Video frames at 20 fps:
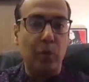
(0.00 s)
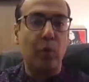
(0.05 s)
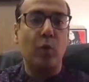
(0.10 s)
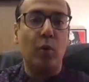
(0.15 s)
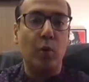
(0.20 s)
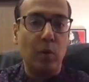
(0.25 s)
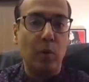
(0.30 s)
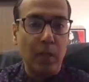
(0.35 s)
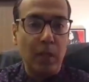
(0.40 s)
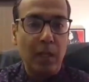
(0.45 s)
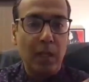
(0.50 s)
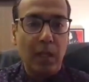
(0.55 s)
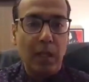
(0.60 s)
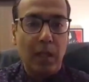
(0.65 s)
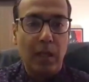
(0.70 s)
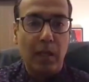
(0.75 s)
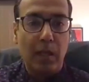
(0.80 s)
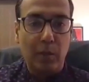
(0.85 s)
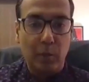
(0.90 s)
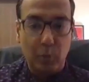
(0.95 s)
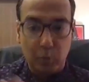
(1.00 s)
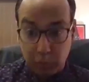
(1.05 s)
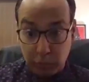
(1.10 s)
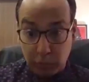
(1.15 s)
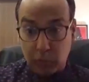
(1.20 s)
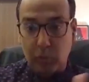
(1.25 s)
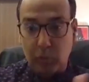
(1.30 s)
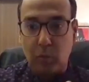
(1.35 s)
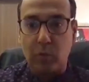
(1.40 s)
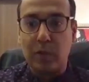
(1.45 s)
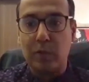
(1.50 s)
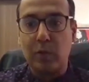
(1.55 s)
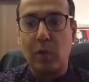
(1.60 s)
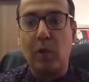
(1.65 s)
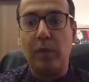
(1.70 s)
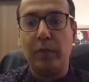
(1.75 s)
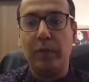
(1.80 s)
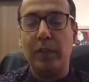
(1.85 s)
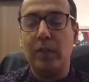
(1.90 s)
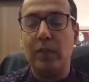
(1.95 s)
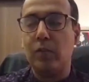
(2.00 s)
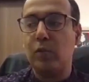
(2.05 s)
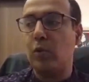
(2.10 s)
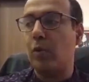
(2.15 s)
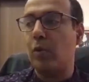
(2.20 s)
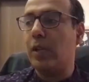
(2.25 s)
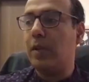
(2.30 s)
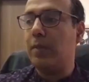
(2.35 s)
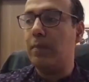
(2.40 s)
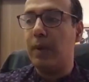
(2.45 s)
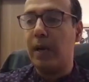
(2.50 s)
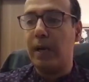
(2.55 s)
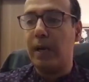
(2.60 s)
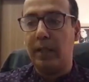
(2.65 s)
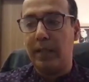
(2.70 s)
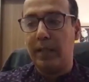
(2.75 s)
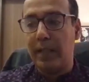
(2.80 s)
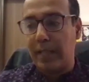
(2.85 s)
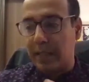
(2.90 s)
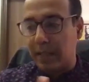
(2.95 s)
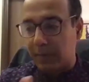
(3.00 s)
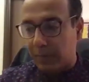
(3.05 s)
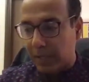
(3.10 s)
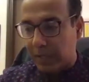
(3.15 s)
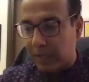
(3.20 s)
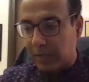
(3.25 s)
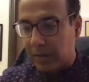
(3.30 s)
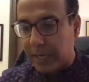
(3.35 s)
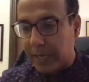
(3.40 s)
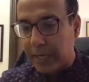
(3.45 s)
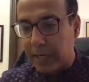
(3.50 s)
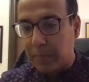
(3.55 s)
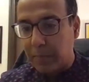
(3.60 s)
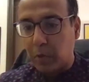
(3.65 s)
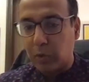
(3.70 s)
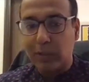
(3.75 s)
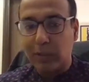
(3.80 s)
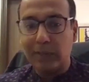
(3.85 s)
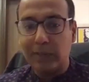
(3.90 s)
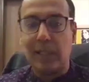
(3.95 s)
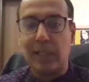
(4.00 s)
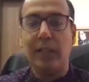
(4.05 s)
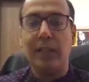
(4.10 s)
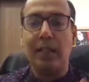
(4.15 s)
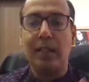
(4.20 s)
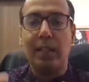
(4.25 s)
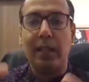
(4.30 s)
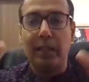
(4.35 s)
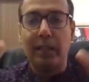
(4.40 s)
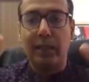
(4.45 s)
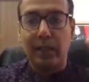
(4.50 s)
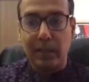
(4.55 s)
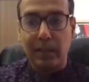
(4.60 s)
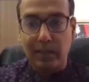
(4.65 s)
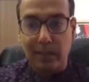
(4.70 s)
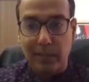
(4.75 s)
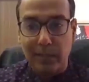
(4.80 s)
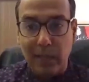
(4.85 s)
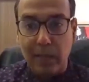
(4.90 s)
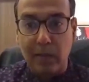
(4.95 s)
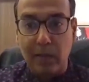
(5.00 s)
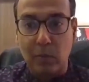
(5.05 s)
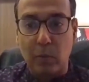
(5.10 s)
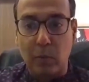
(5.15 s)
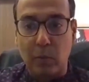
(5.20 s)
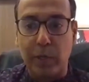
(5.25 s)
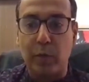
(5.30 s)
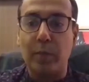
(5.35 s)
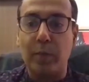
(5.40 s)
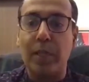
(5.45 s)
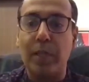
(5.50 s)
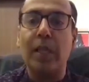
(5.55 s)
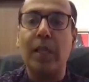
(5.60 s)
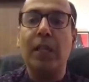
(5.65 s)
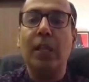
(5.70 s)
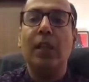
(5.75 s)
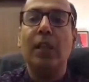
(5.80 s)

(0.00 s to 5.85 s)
to resolve this story. But then when they read about the son, they think that the son is going to be.